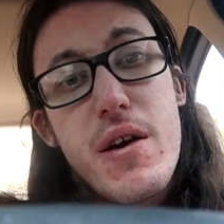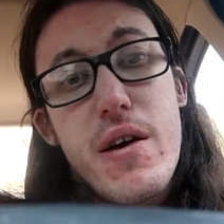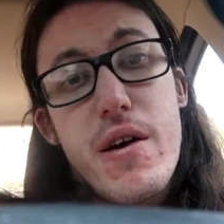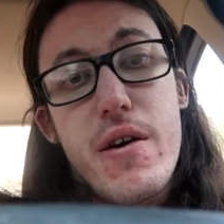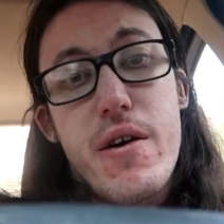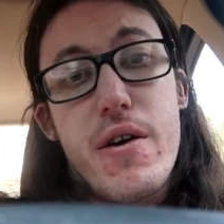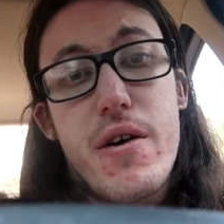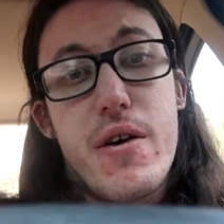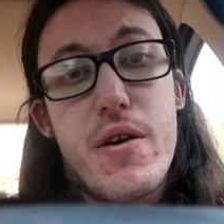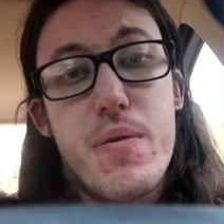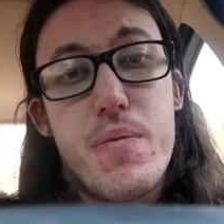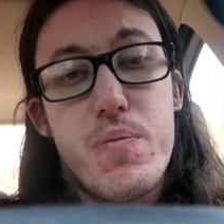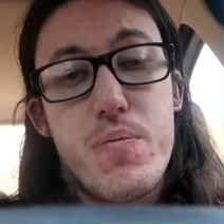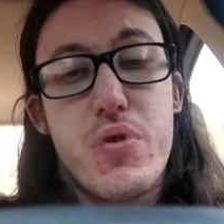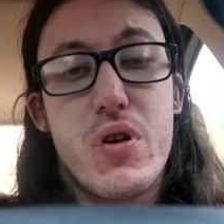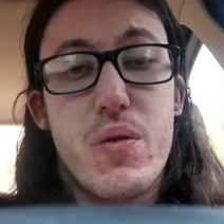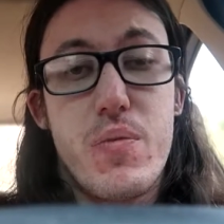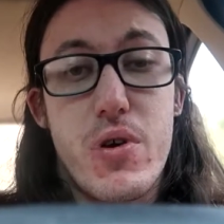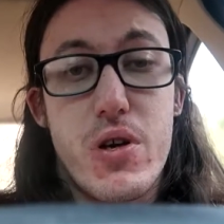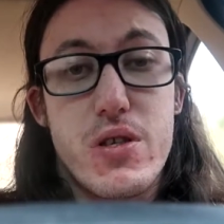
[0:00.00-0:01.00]
Um,
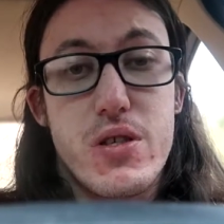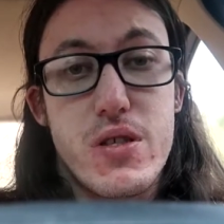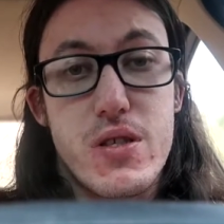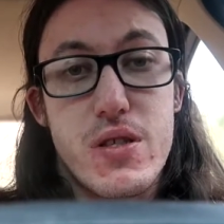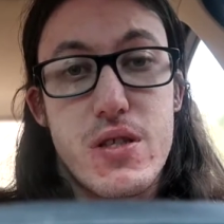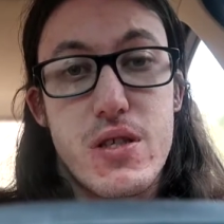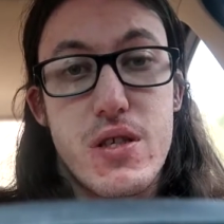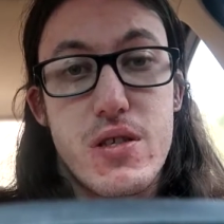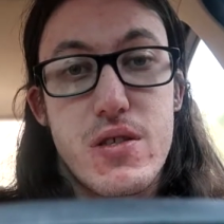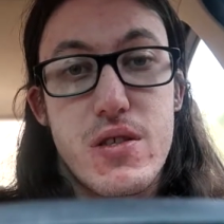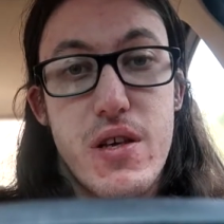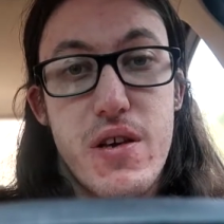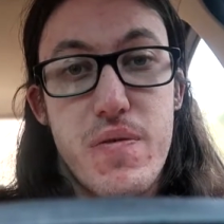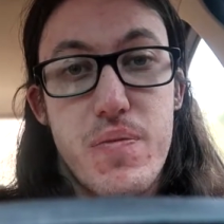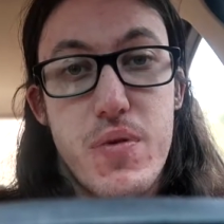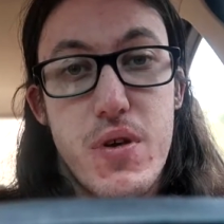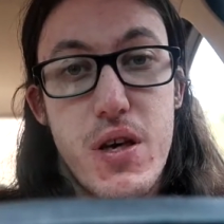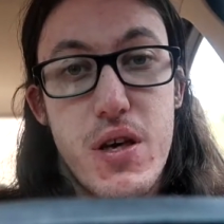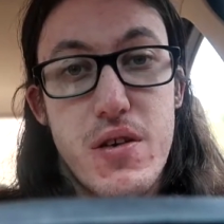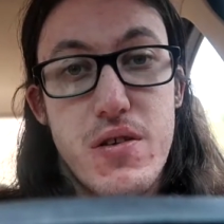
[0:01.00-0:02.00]
pretty much 60
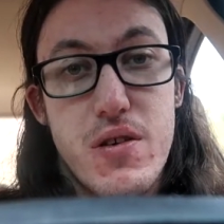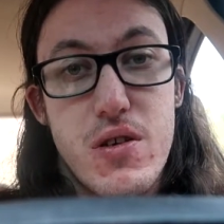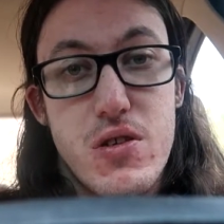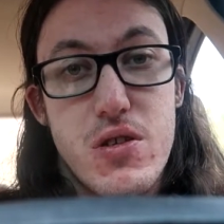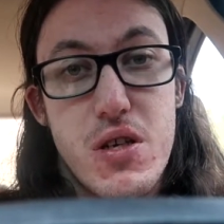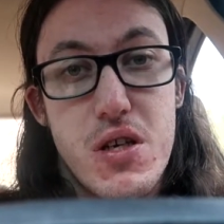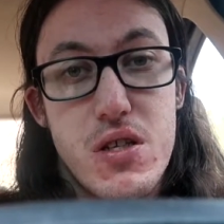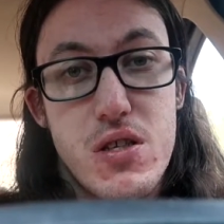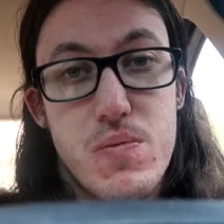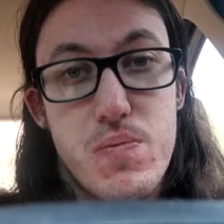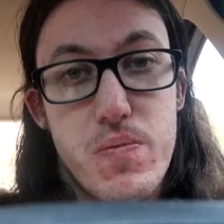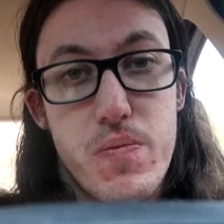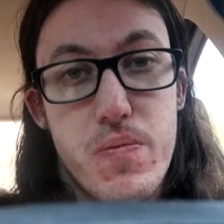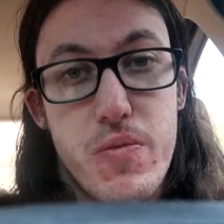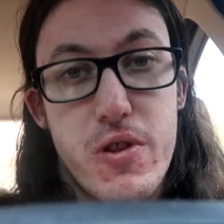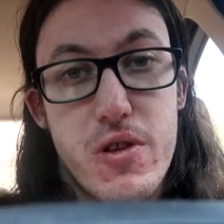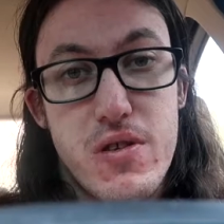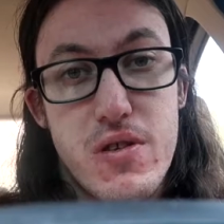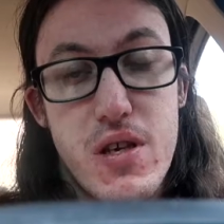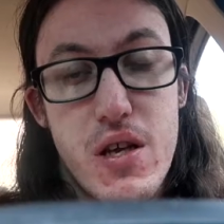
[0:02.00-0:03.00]
FPS, I
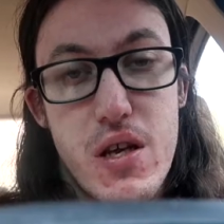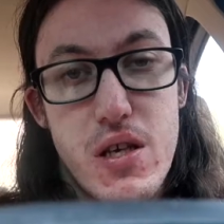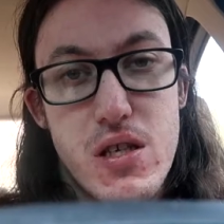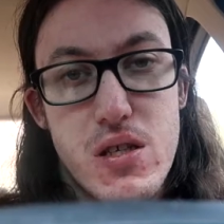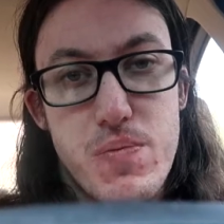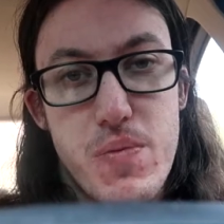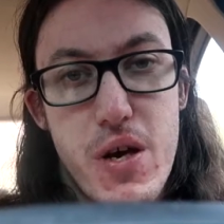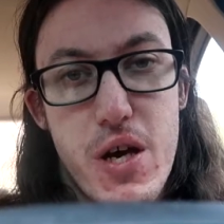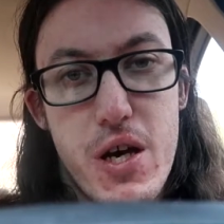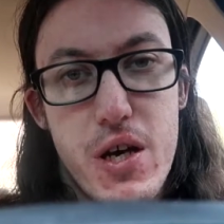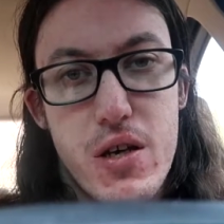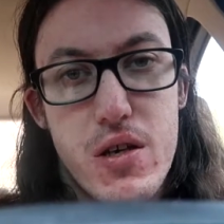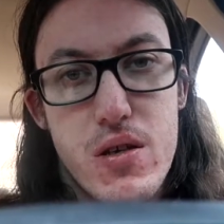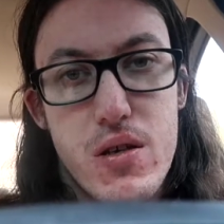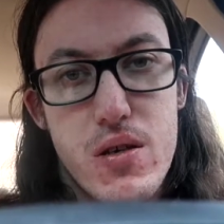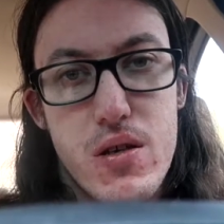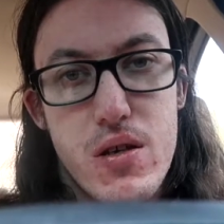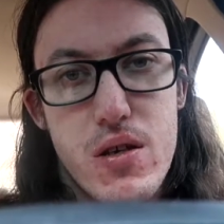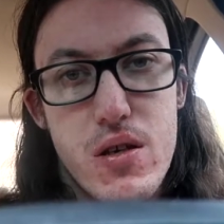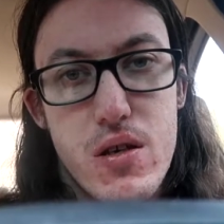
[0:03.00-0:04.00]
changed the settings back
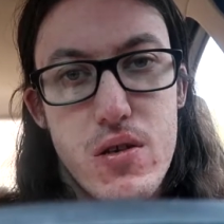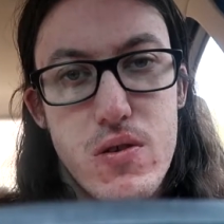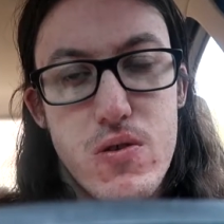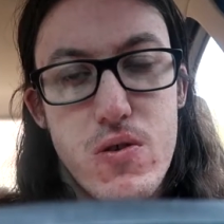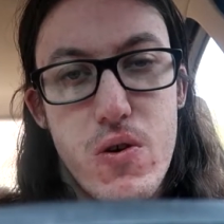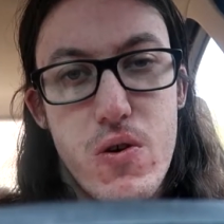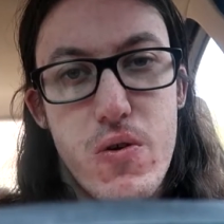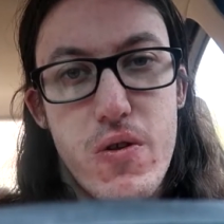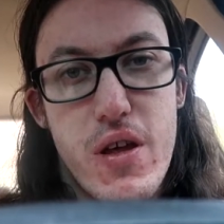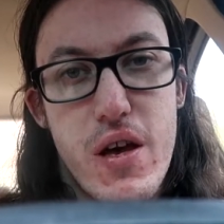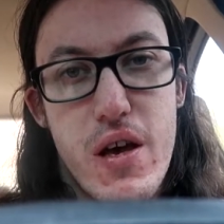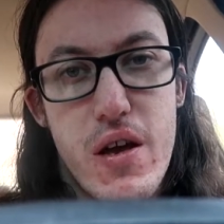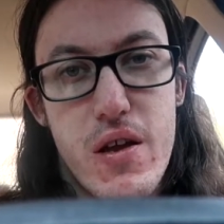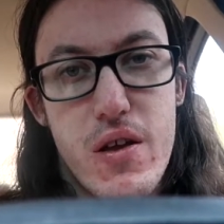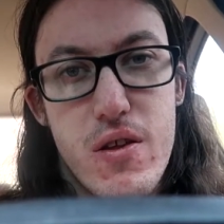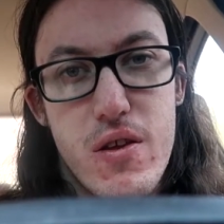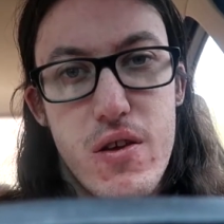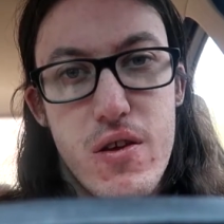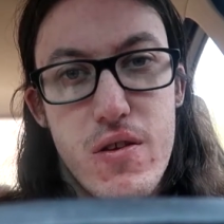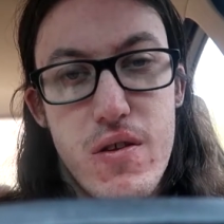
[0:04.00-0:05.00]
so that
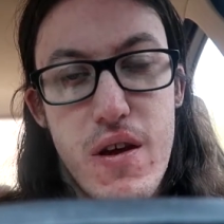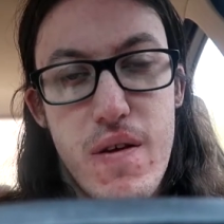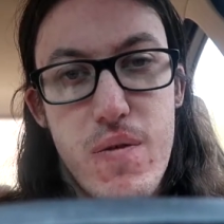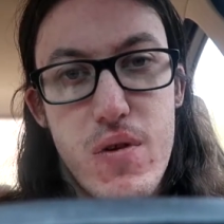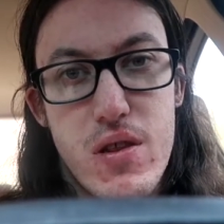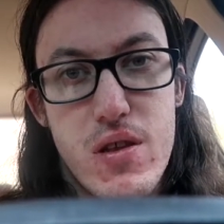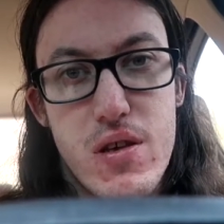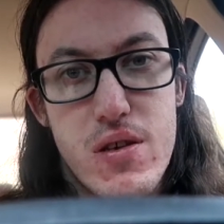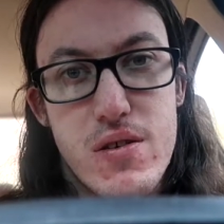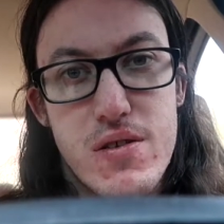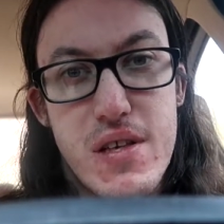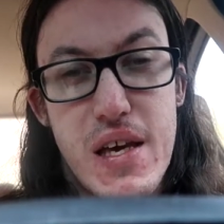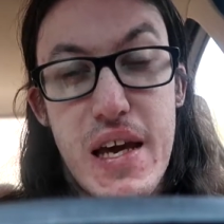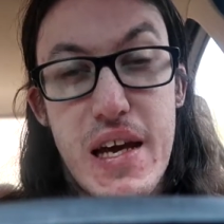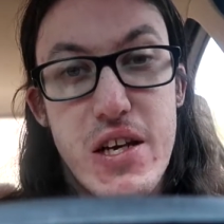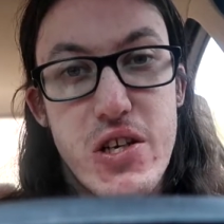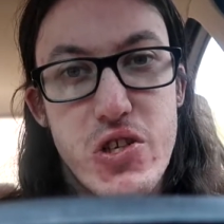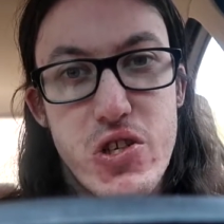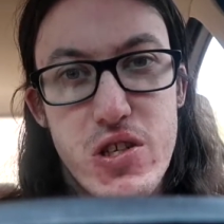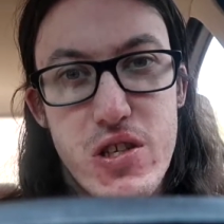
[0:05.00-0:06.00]
it, everything is
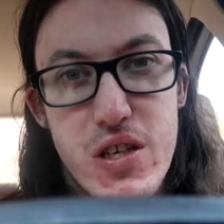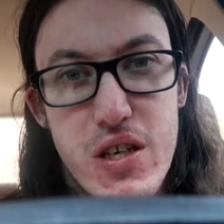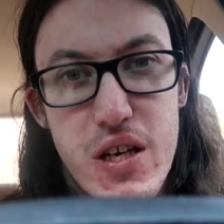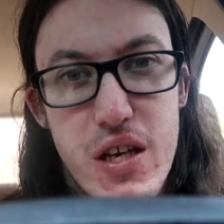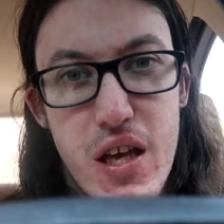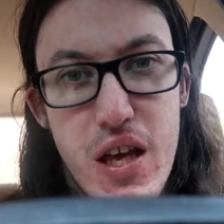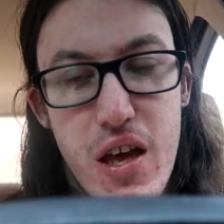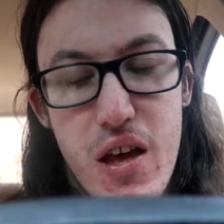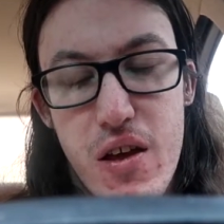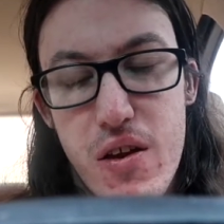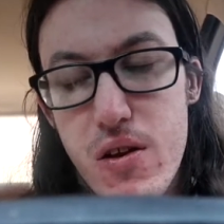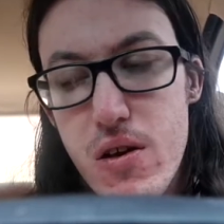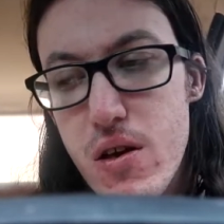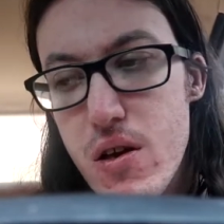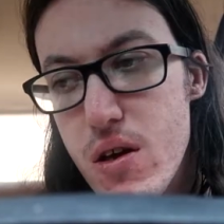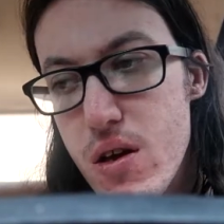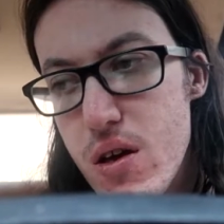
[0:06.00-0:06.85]
HD again